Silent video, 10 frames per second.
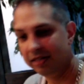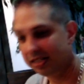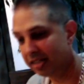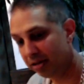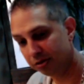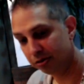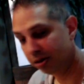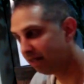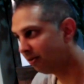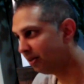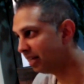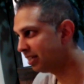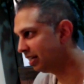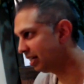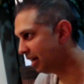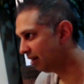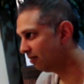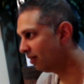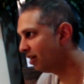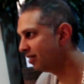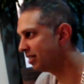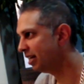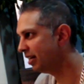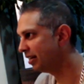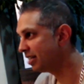This guy who's looking for that setting can't find the setting.